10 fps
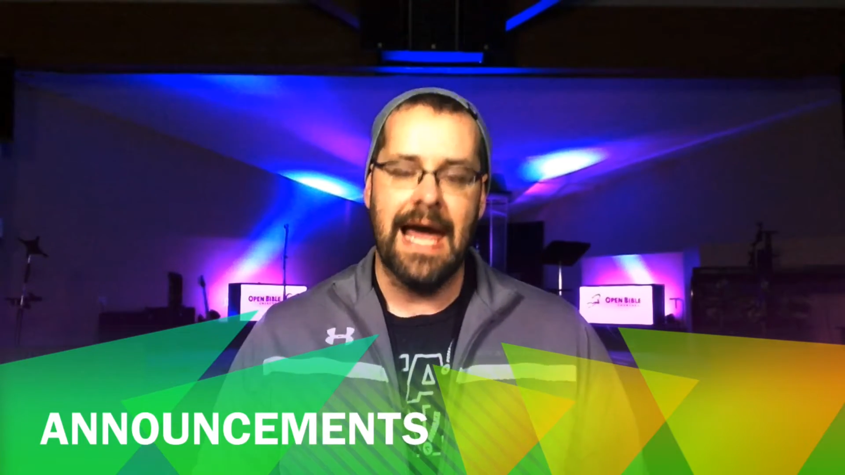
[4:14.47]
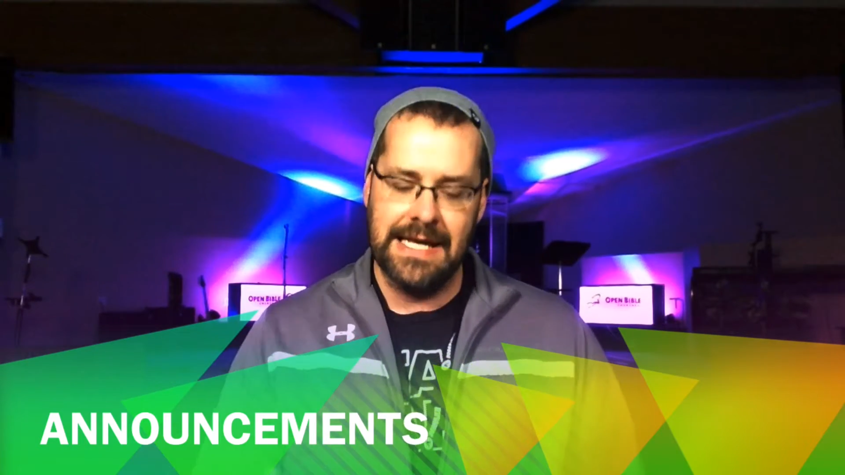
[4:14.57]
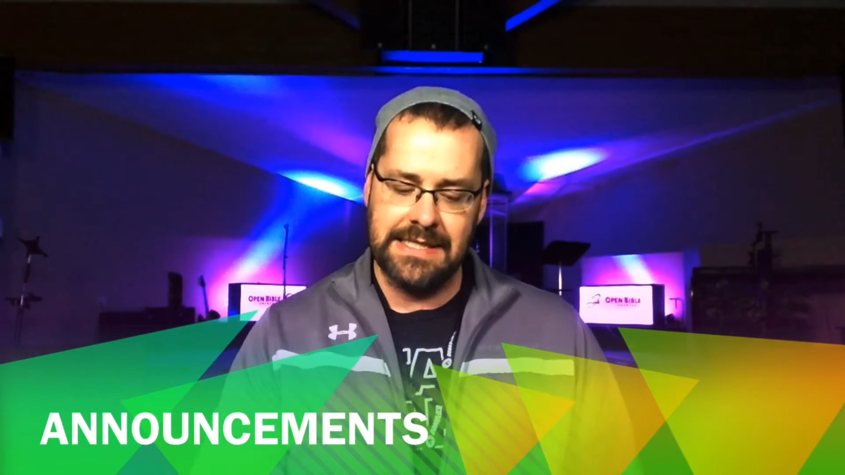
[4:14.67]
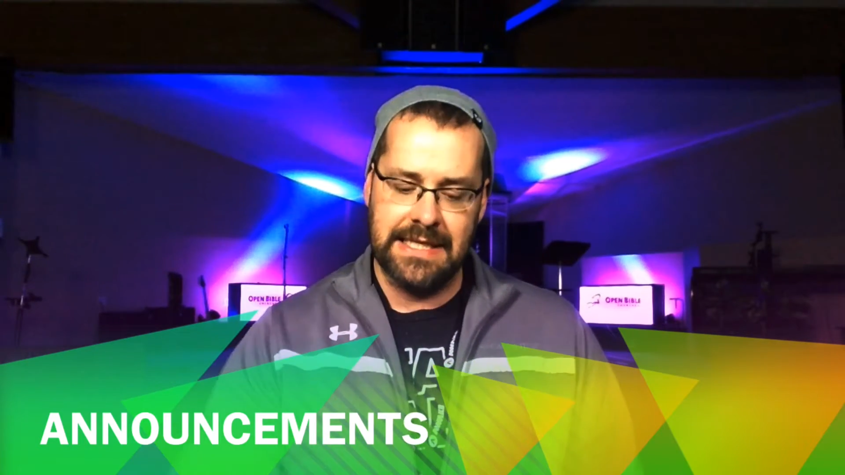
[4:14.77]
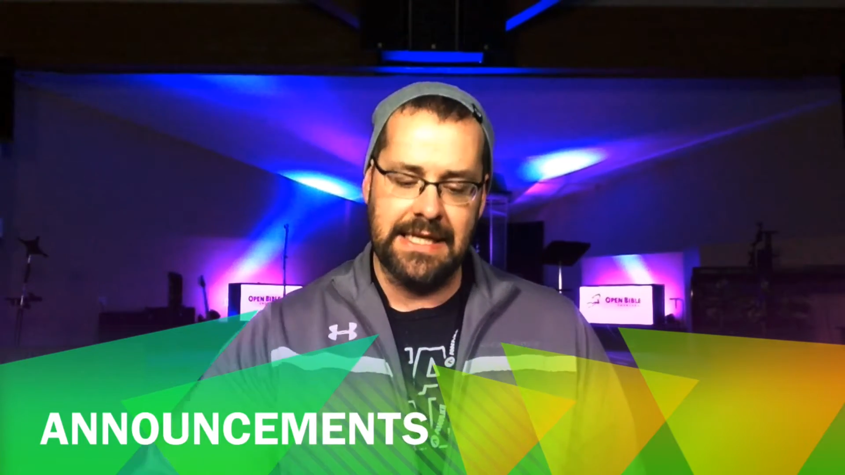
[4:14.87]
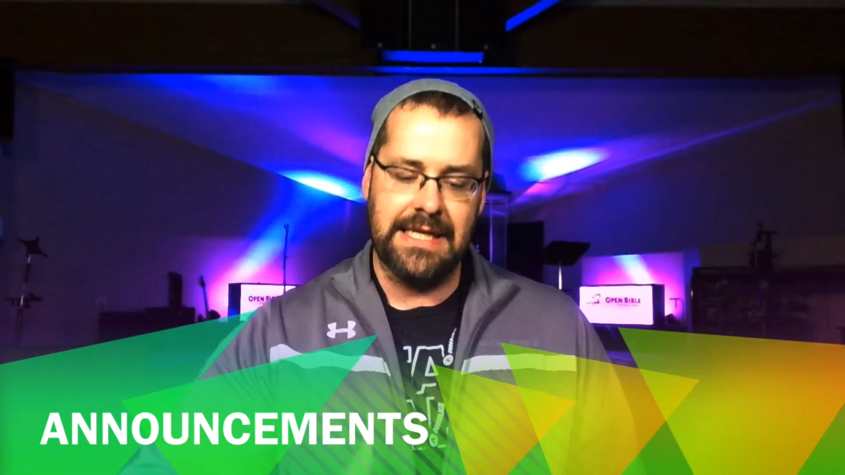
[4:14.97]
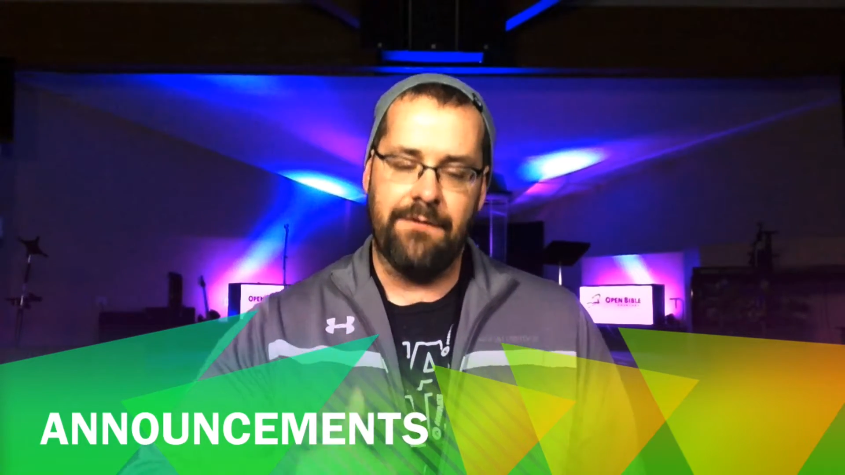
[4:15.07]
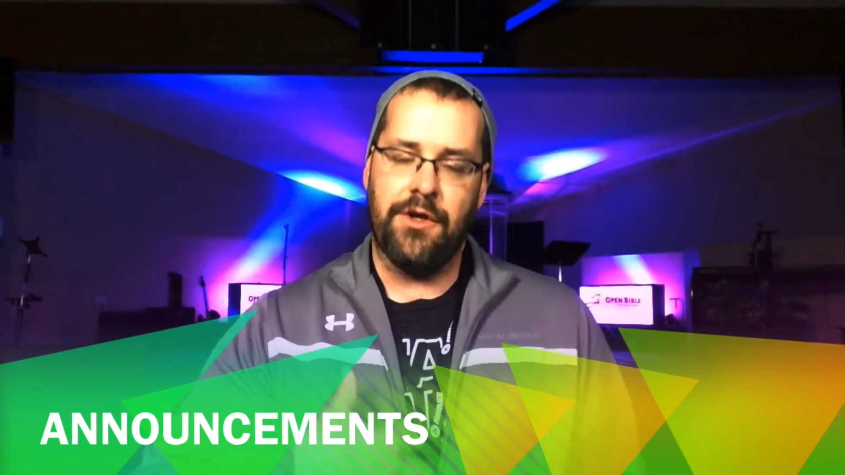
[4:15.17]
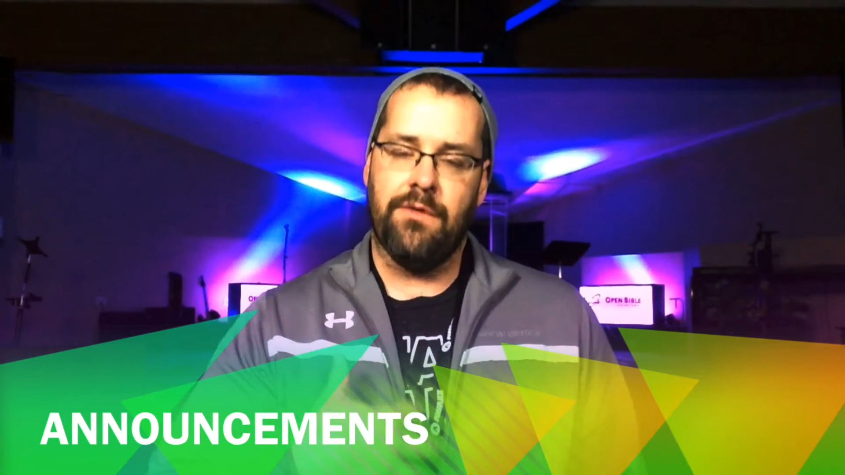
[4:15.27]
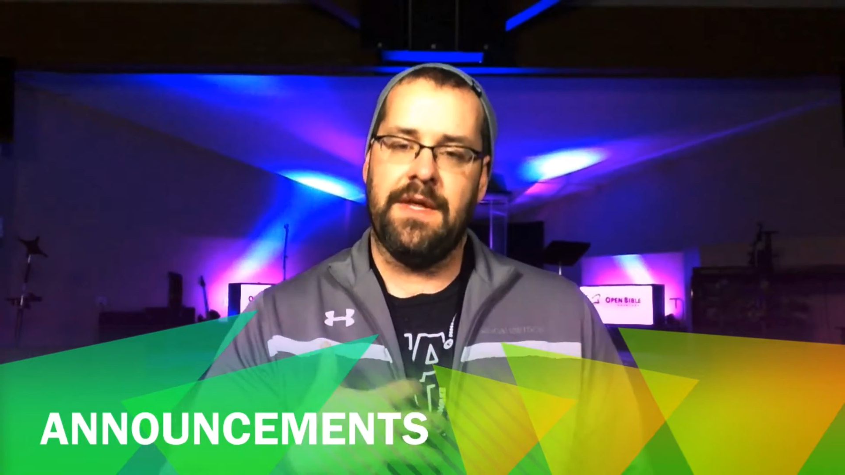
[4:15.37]
it's going to
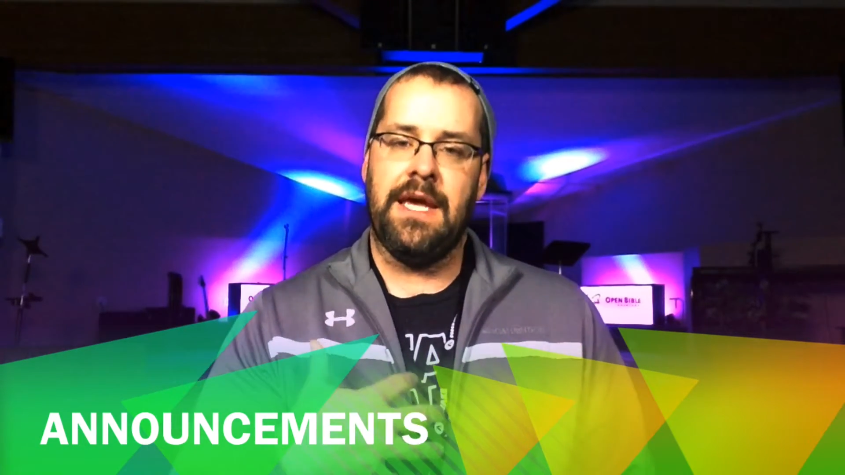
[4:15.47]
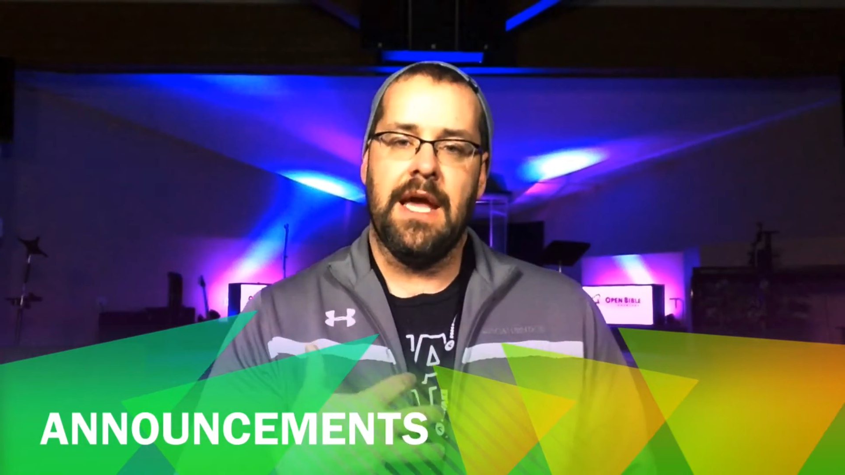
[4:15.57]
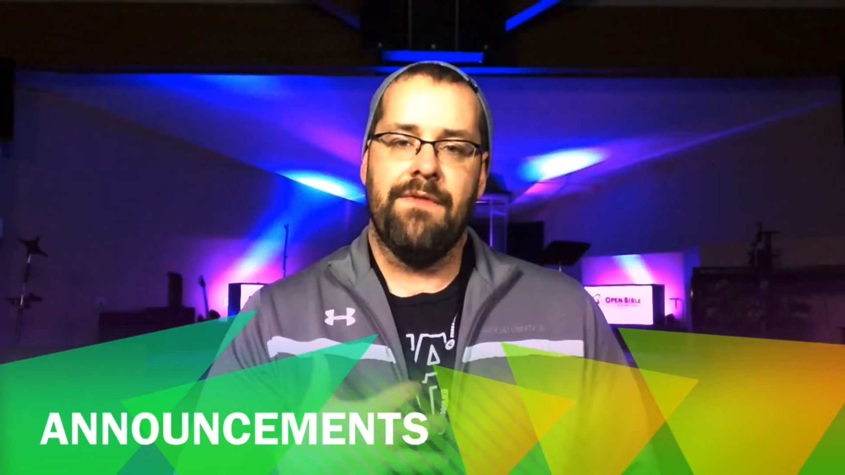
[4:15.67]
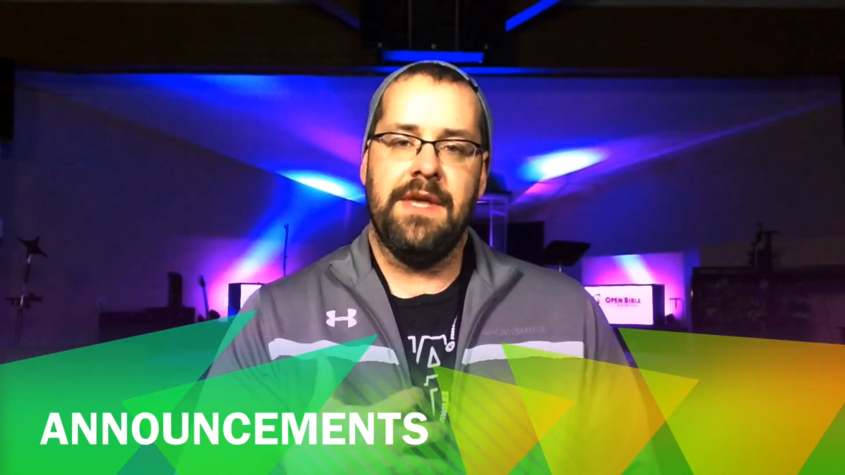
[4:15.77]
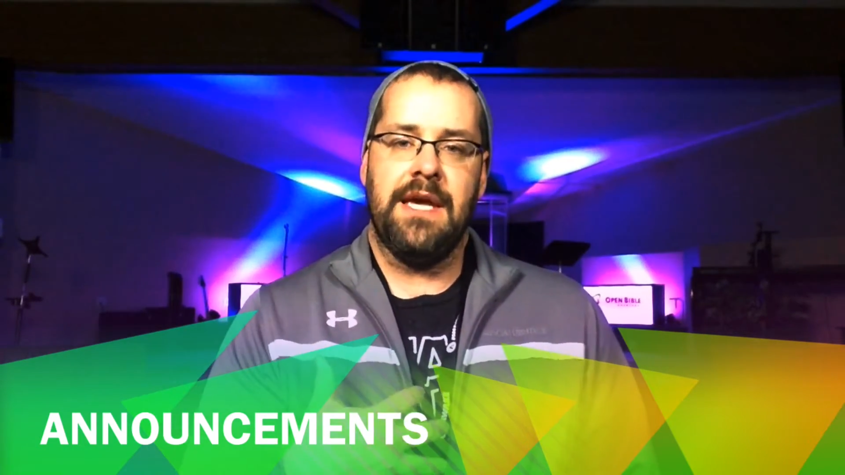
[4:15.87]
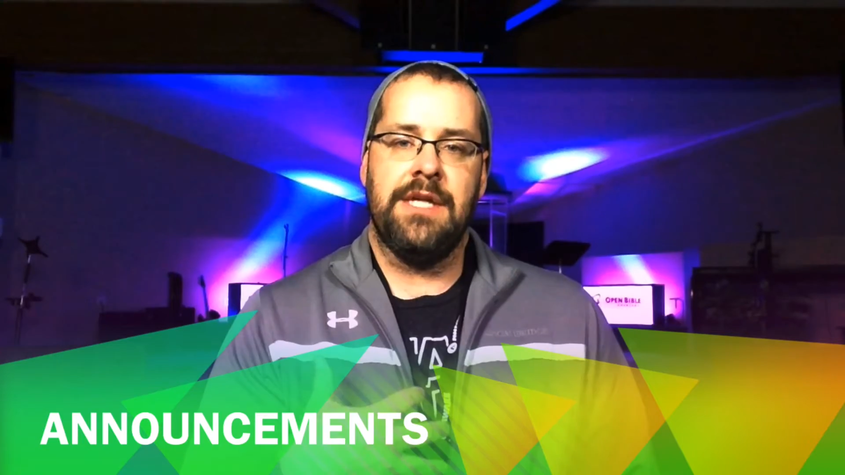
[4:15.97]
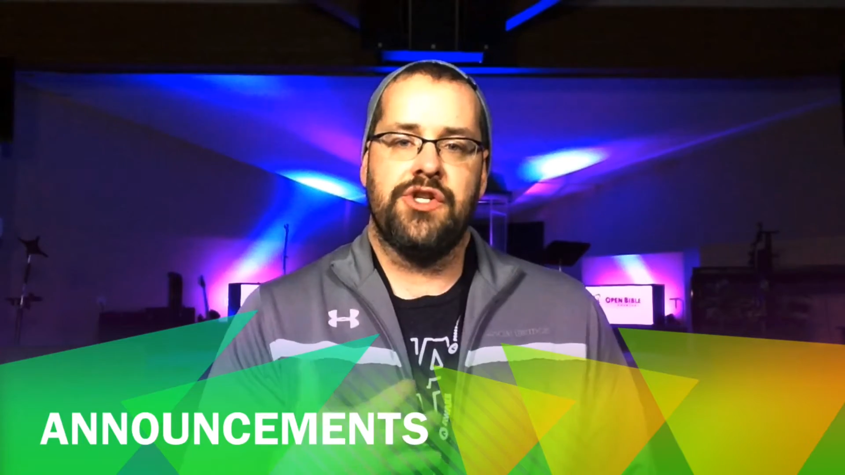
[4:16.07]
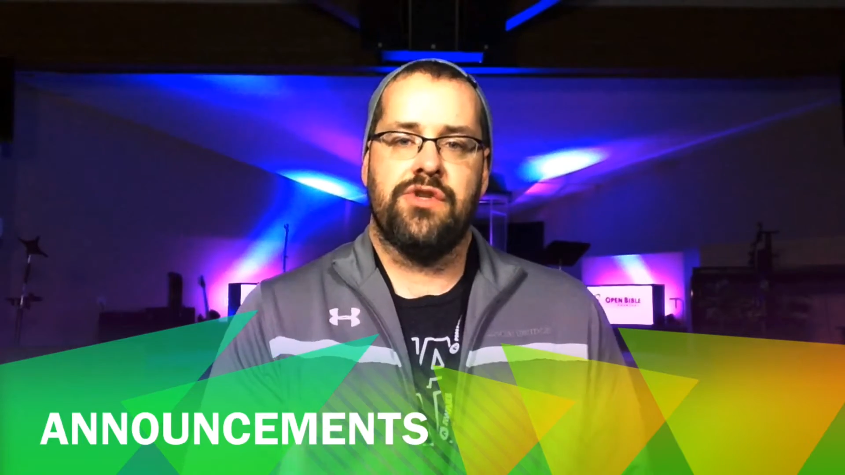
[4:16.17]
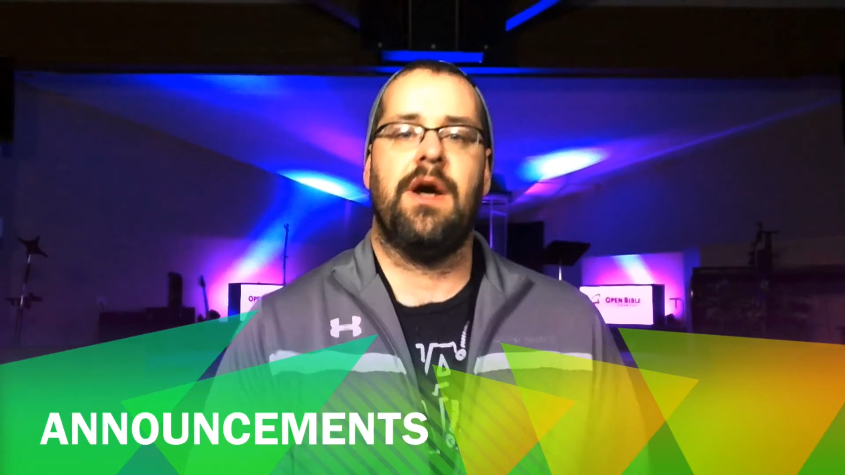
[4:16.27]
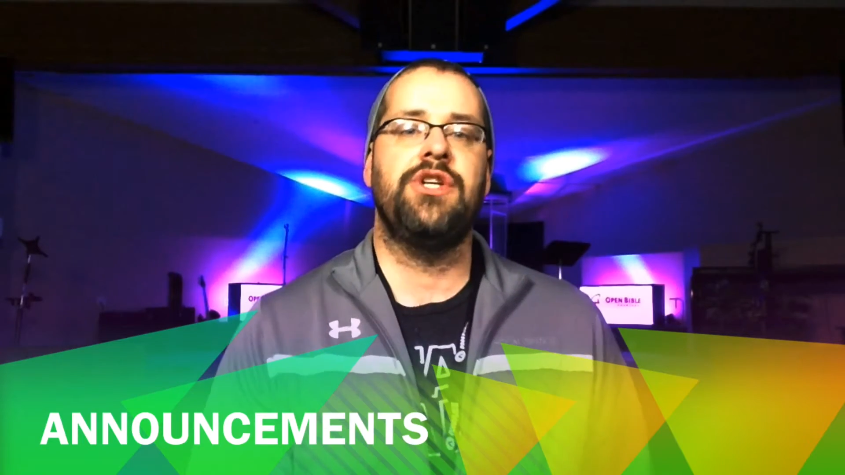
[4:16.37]
give you the
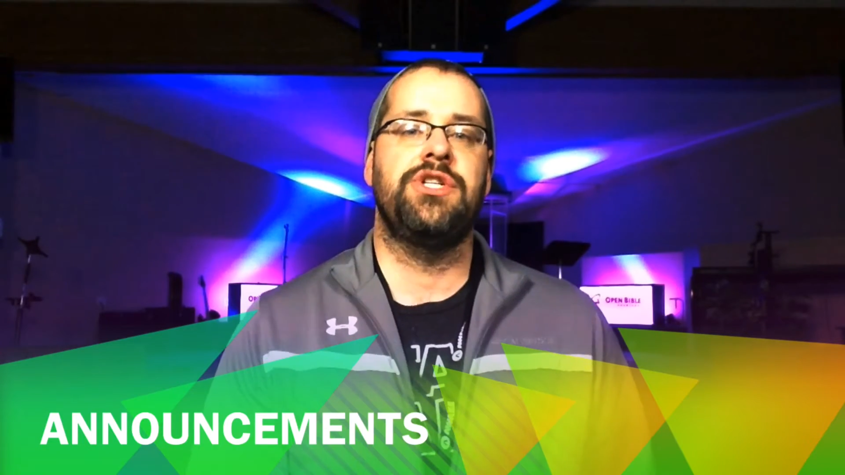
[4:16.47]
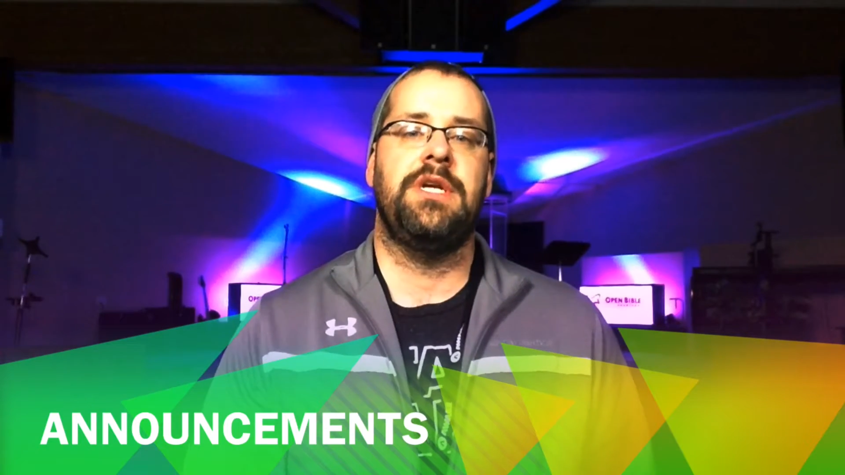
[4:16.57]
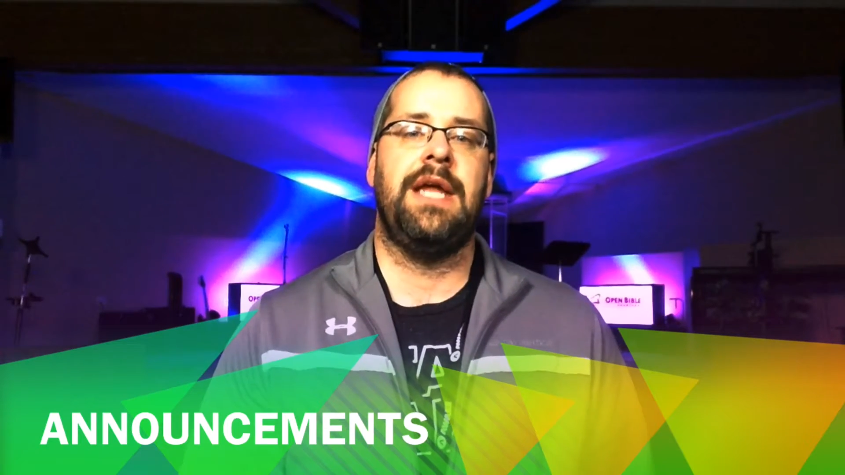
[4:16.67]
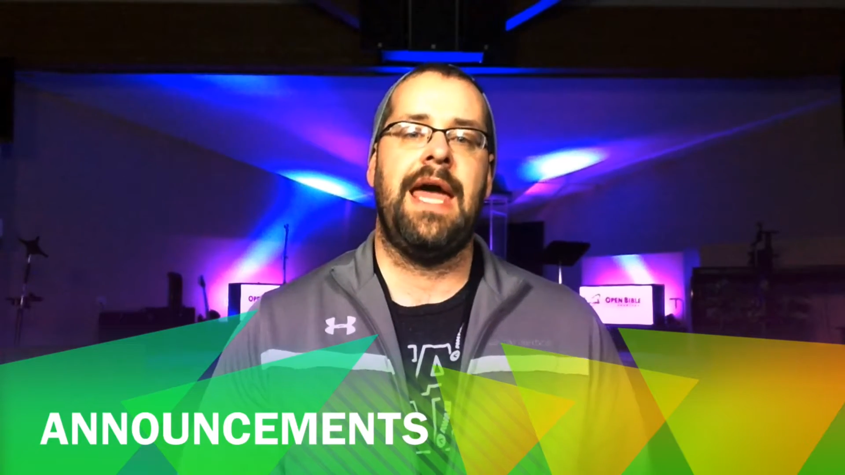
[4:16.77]
instruction